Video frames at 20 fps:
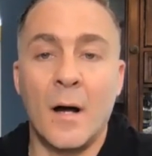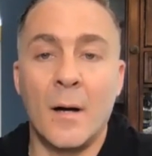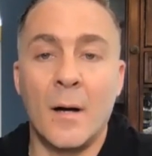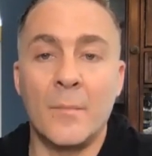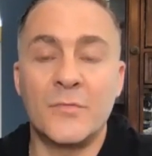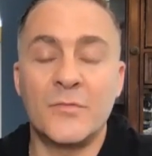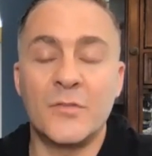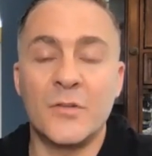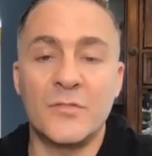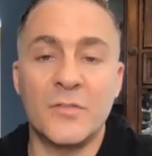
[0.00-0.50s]

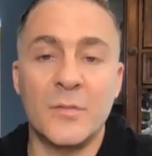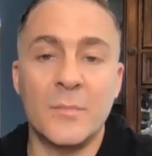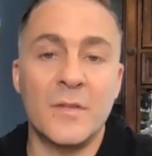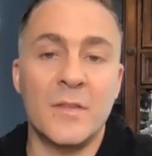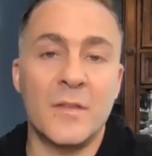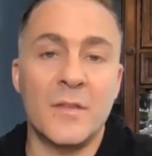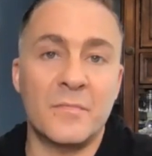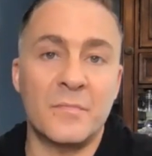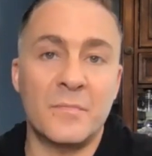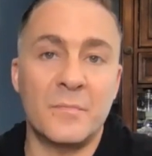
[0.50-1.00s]
So some of
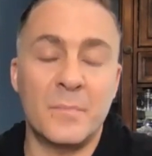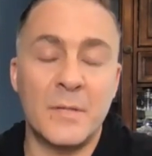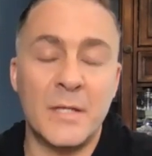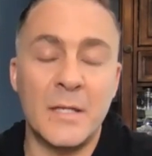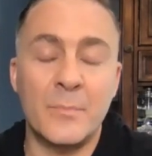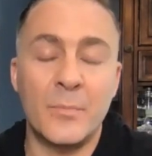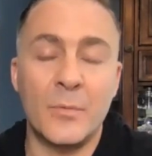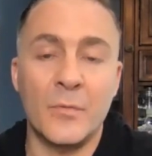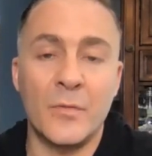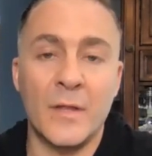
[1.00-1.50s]
the
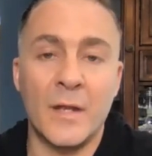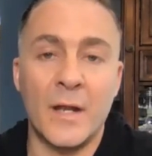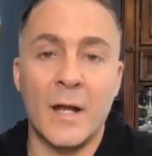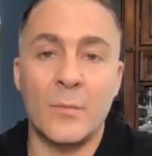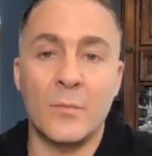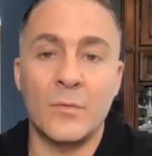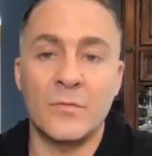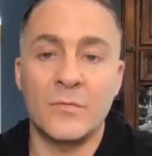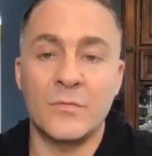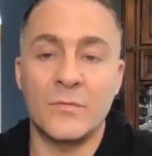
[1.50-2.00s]
people that I
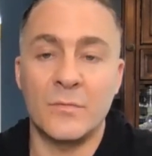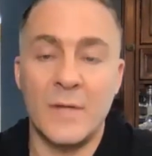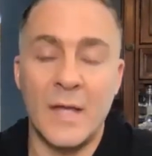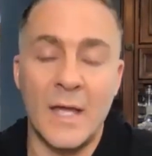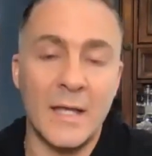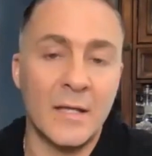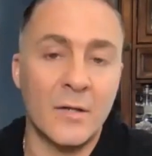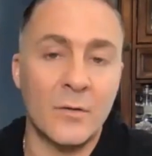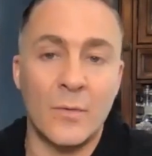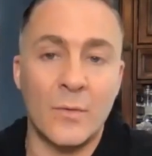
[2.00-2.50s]
was
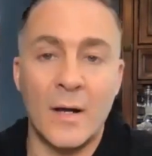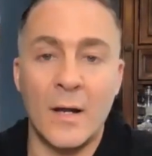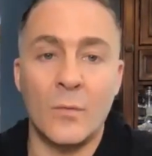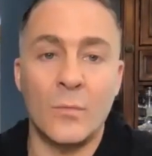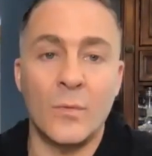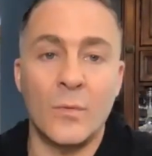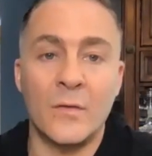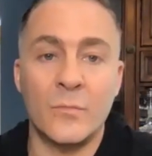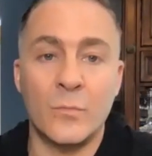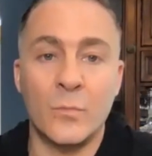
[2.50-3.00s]
hanging around
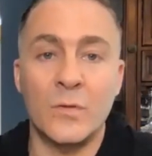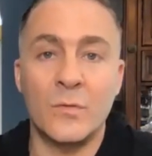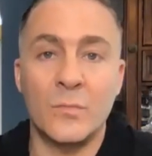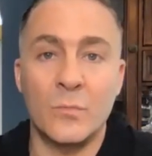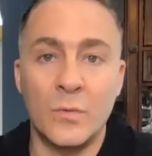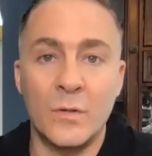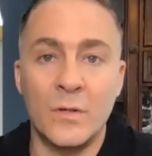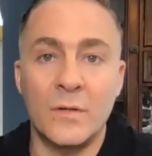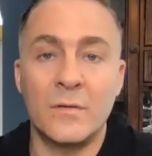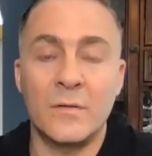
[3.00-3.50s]
with
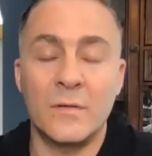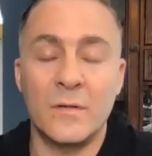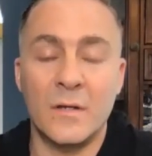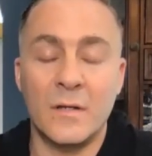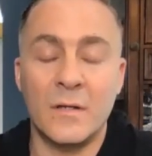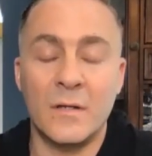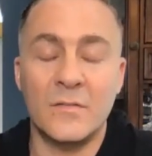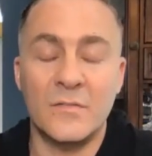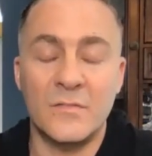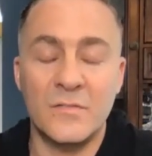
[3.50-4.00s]
would
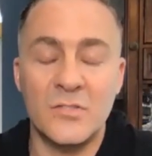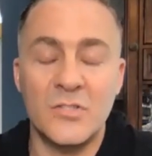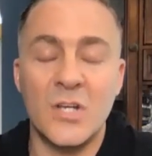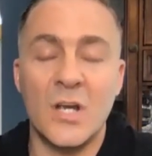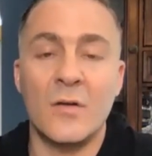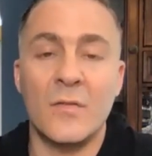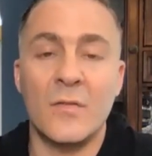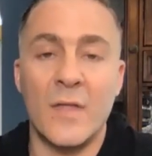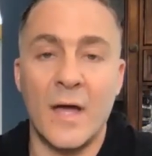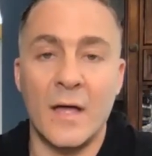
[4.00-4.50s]

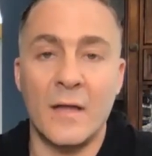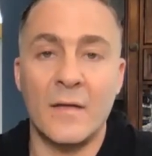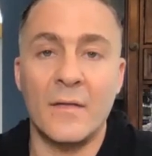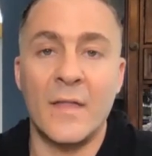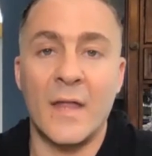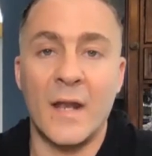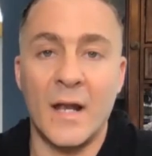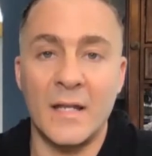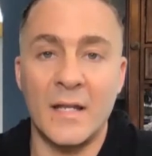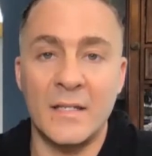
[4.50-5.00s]
share that
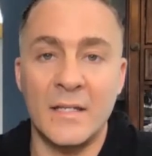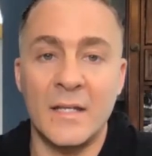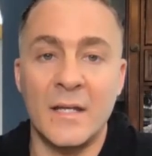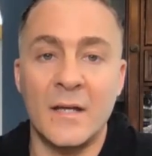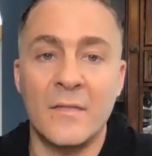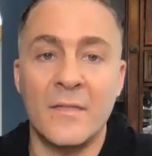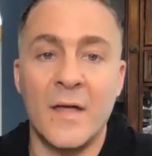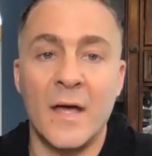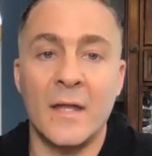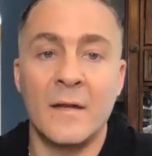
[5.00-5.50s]
idea
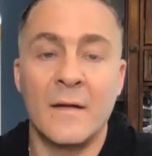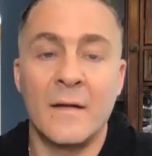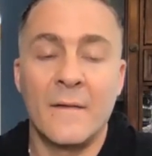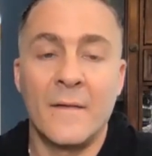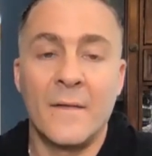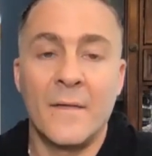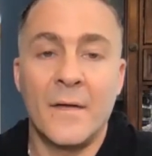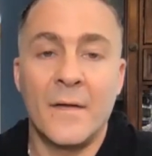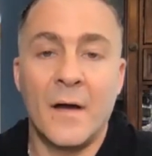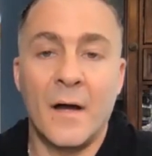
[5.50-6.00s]
that
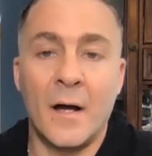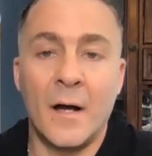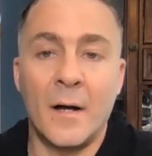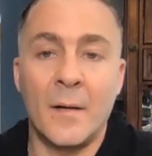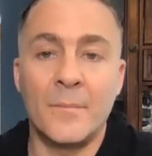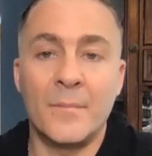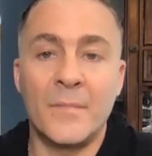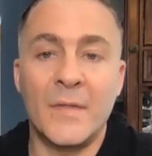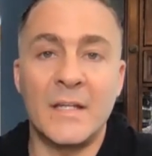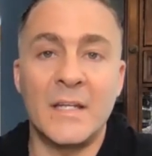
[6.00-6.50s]

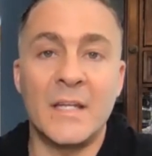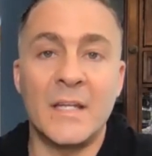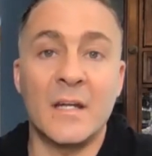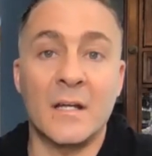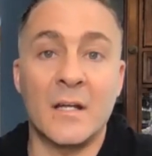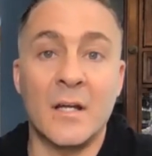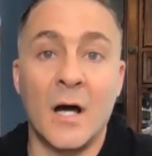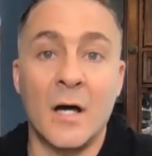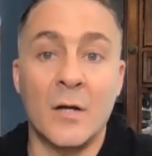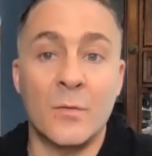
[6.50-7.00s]
they need a
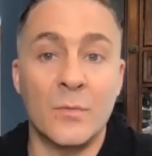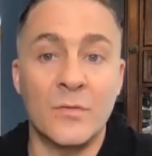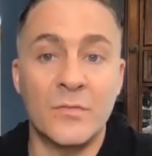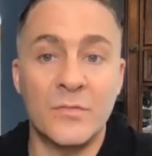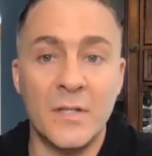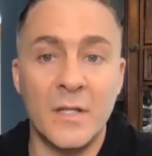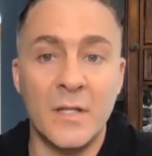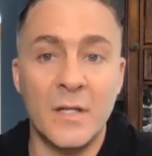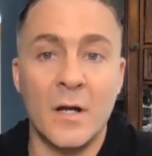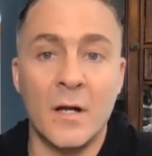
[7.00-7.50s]
God with
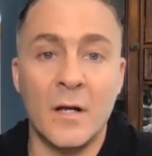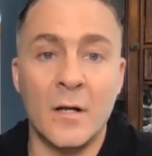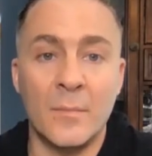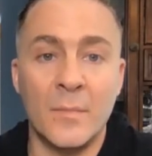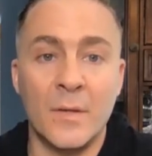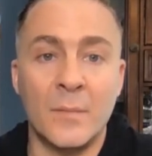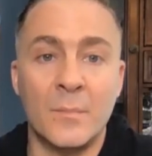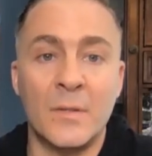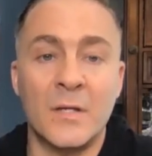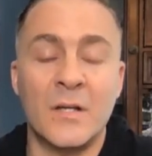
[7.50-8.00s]
skin on them,
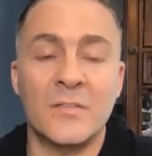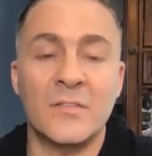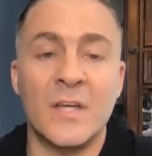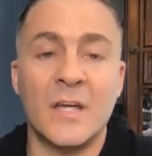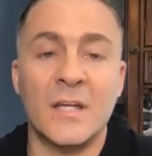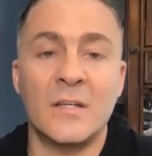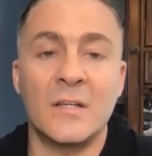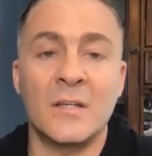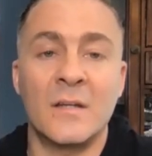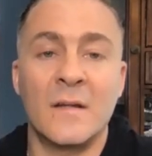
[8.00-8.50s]
because I
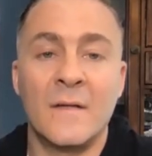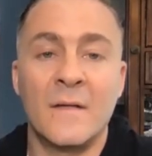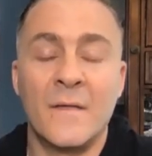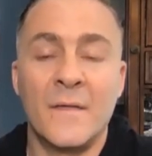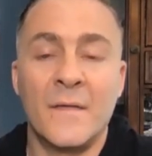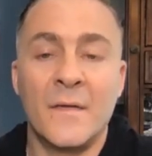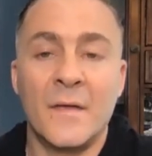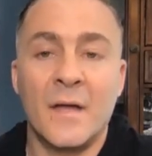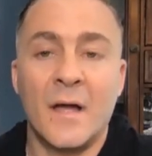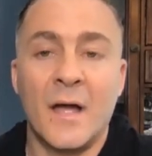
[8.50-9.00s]
could
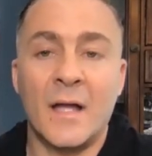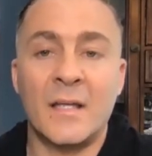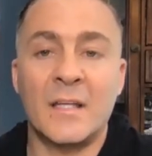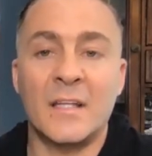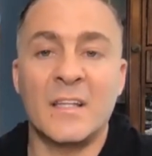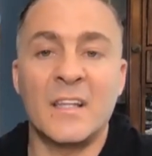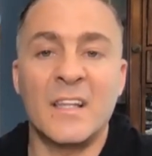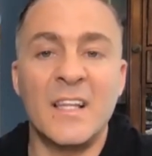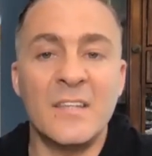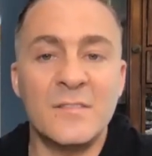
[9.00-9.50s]

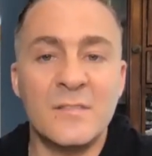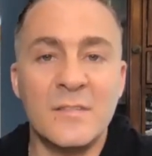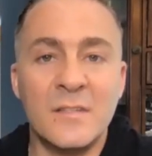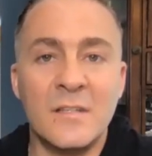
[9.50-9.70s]
listen